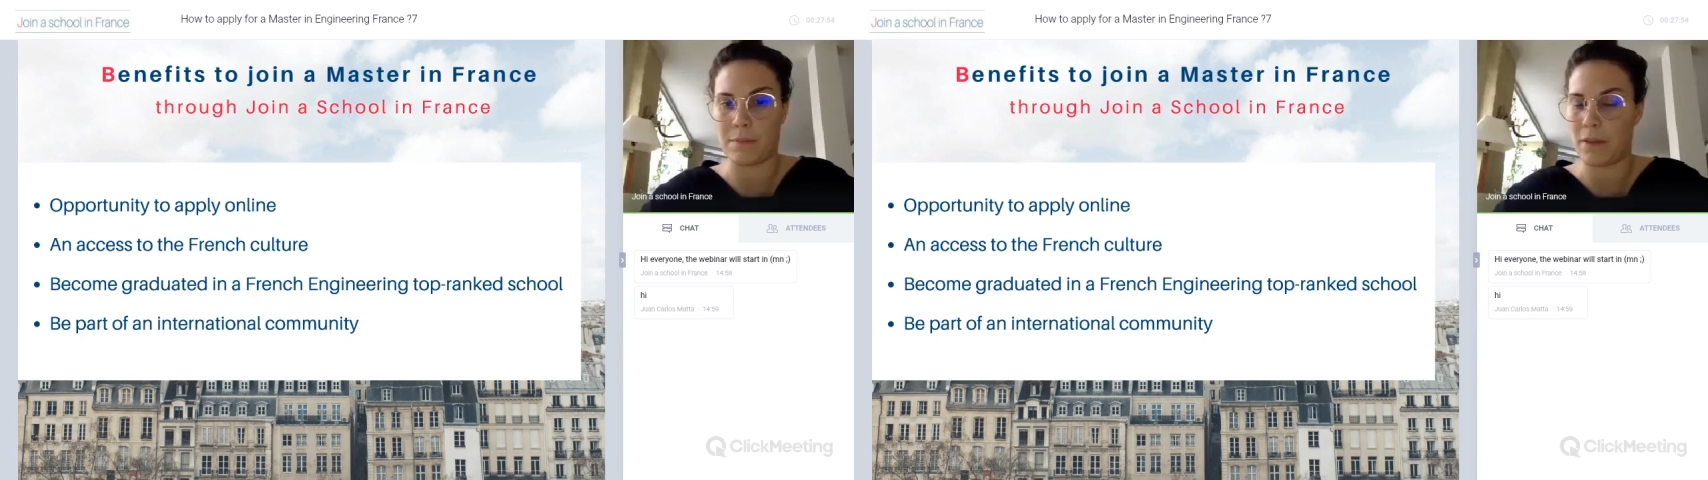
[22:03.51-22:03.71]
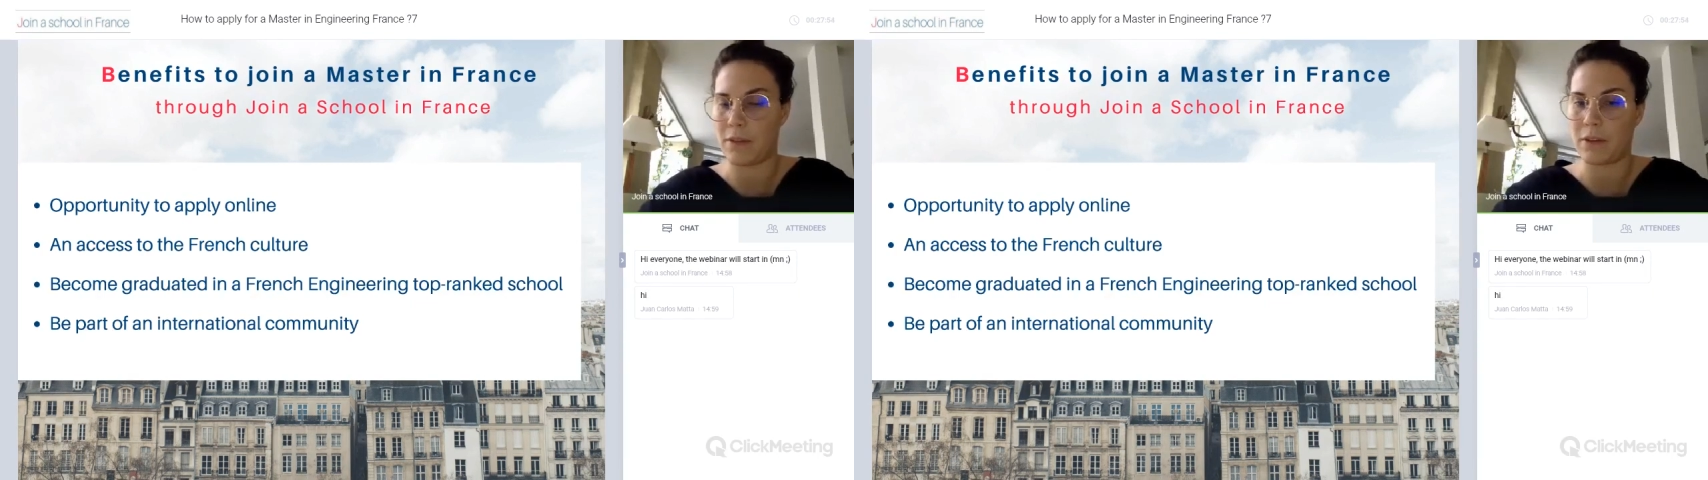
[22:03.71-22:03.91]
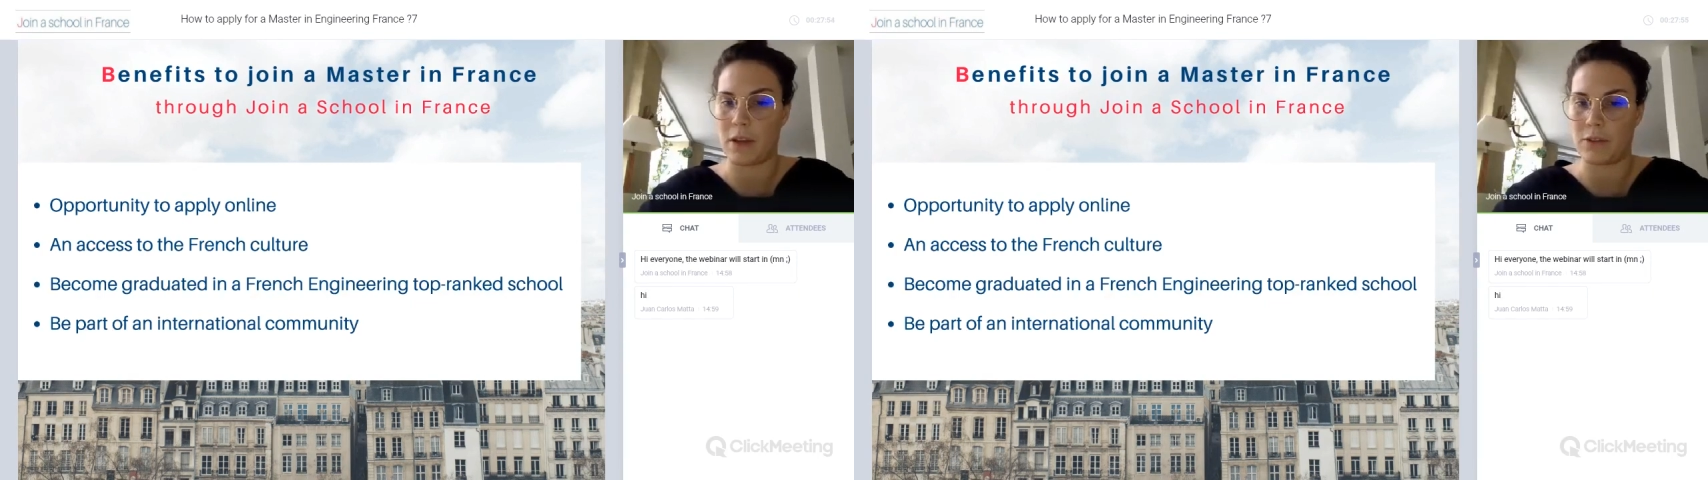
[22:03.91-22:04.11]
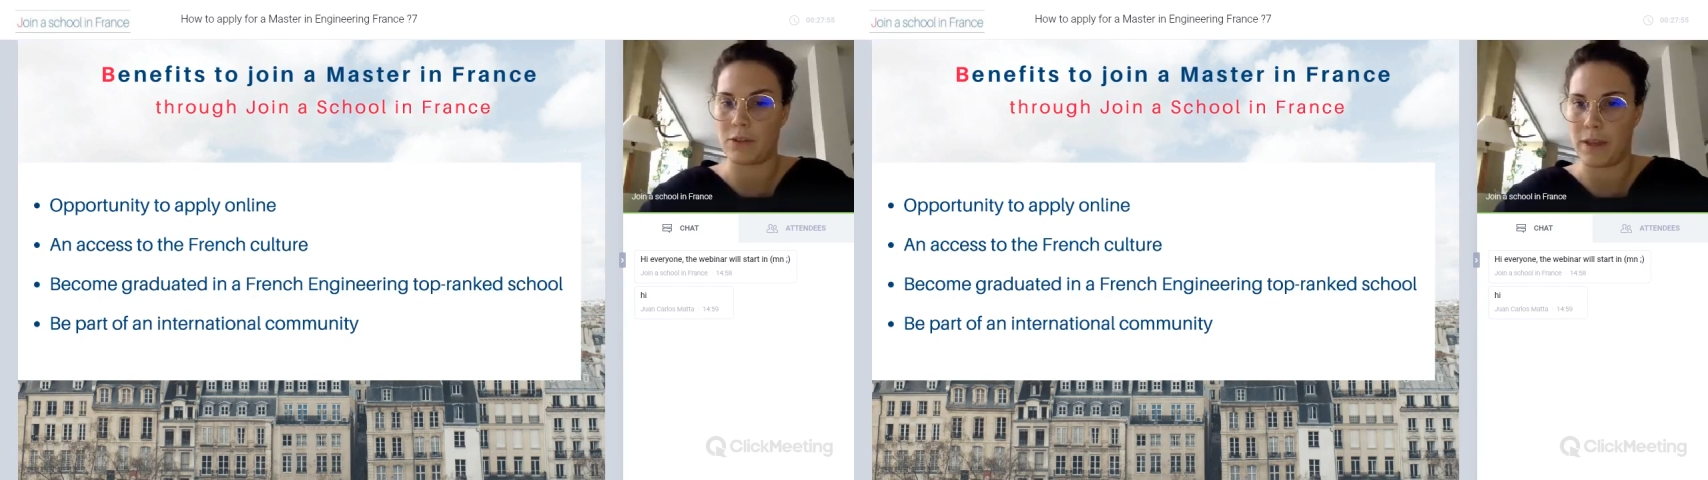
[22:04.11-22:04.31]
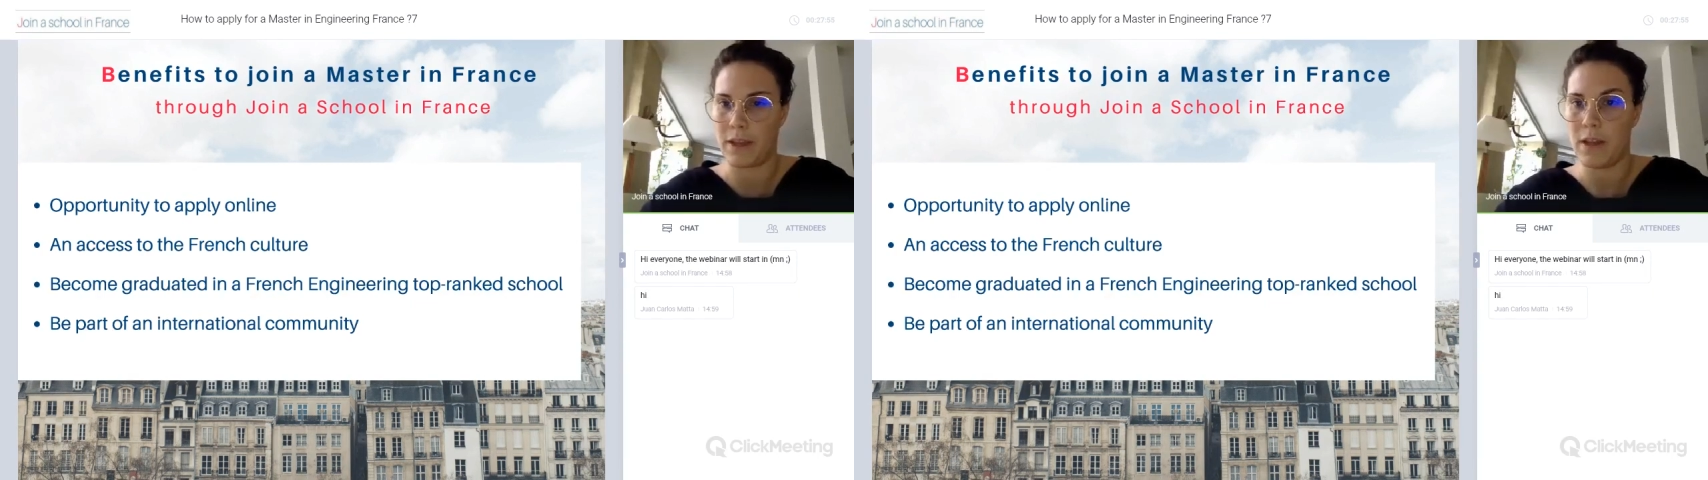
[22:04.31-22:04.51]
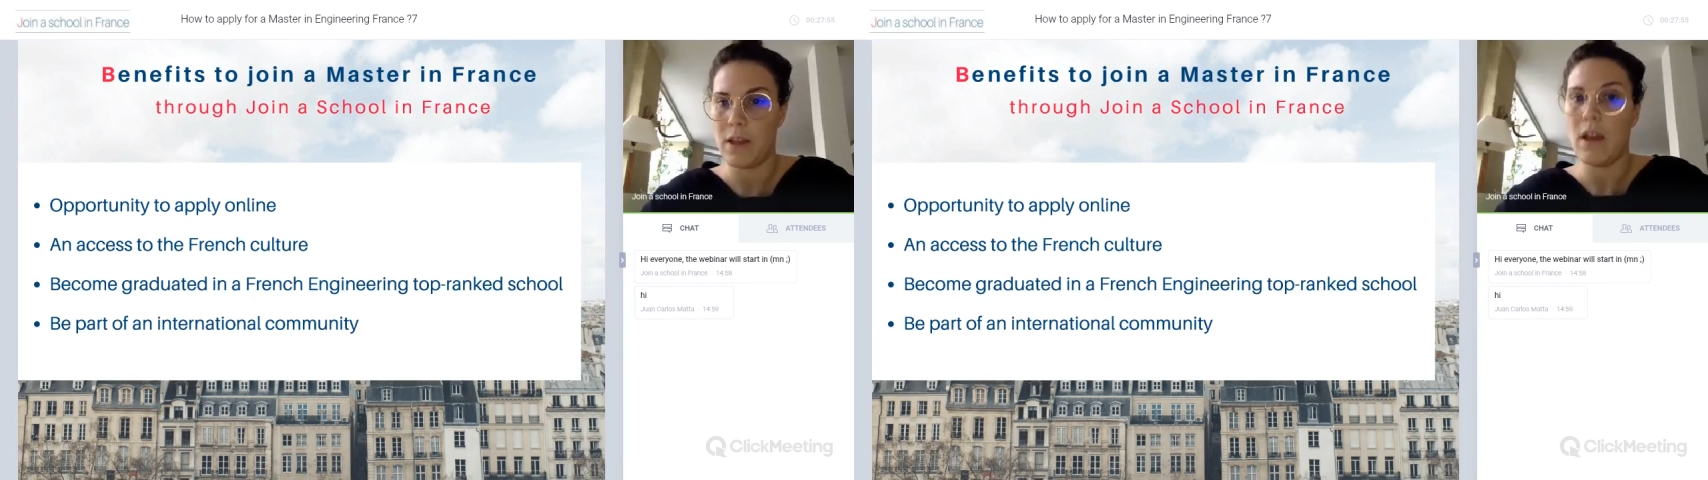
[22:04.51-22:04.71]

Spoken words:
from other countries.